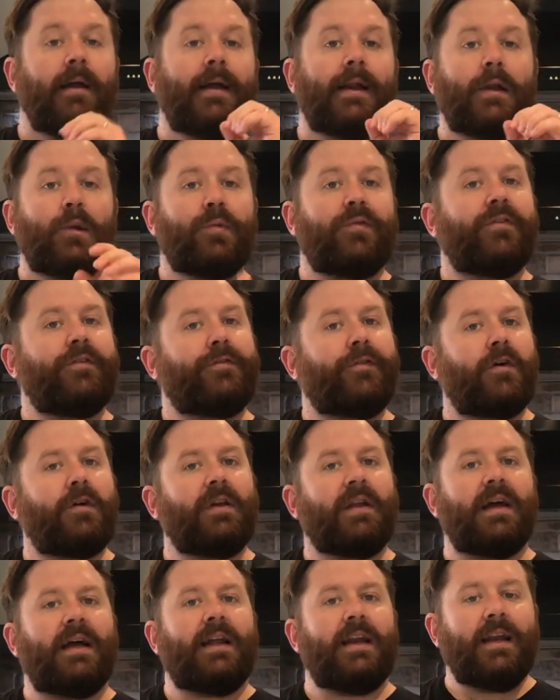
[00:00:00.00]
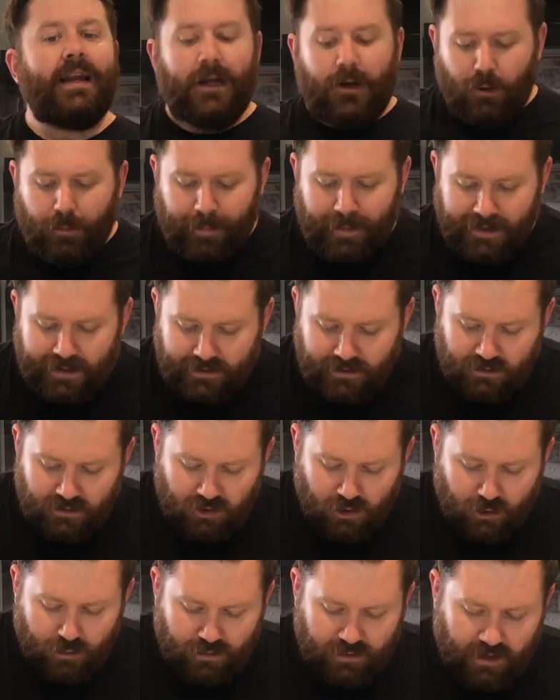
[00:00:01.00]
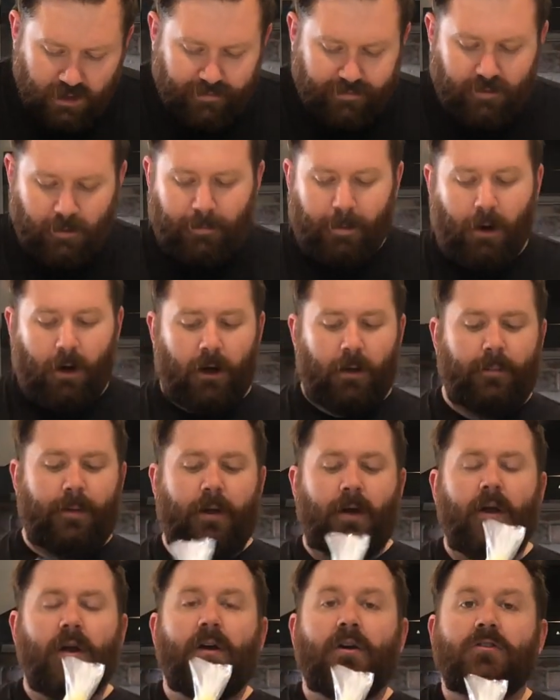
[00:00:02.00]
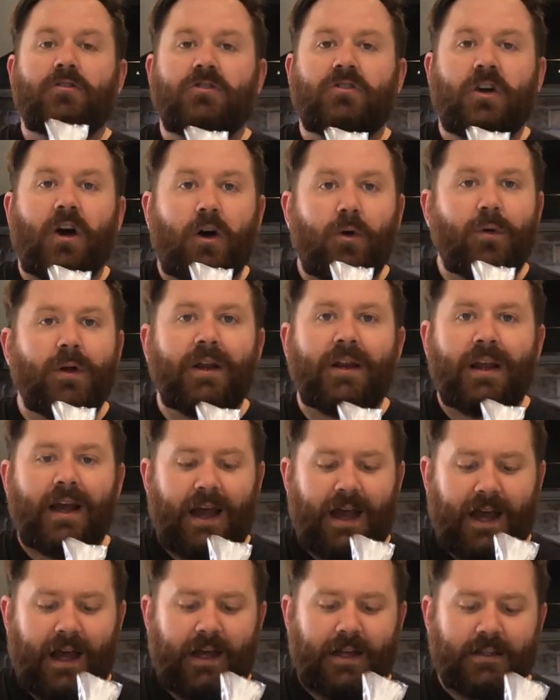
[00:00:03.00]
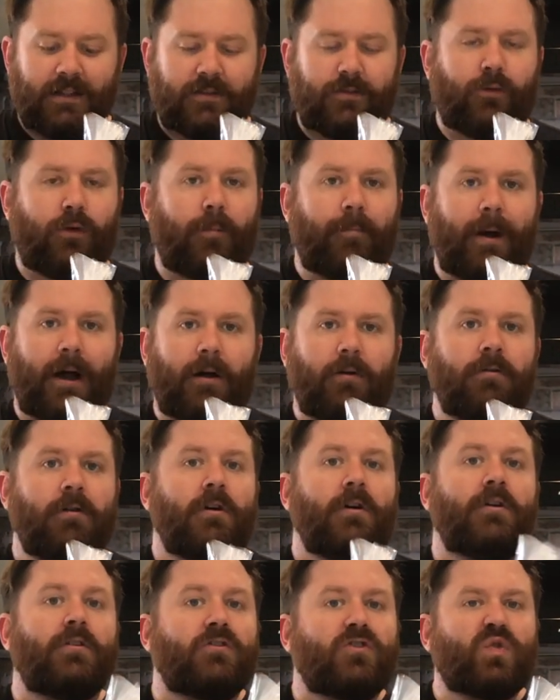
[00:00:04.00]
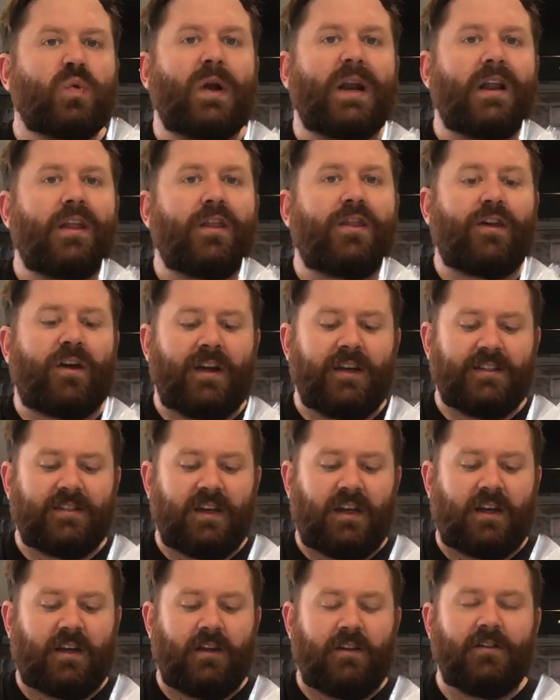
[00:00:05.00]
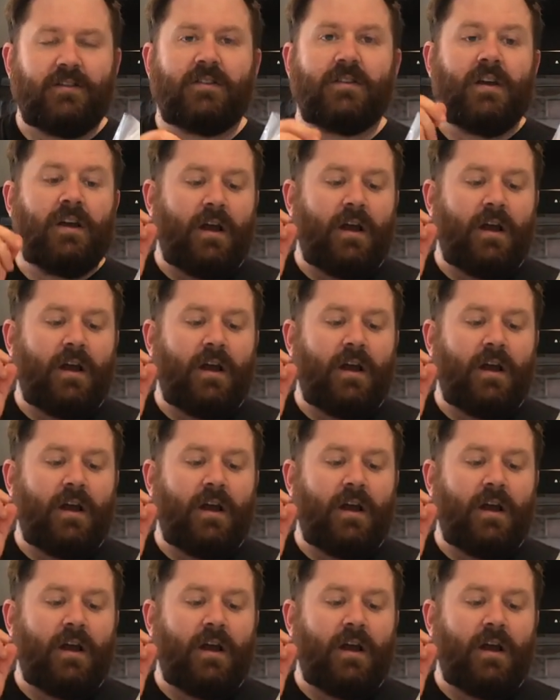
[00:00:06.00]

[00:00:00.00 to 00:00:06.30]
Now if you find it a little bit too tough to pipe, just hold it in your hands for about 20 and 30 seconds.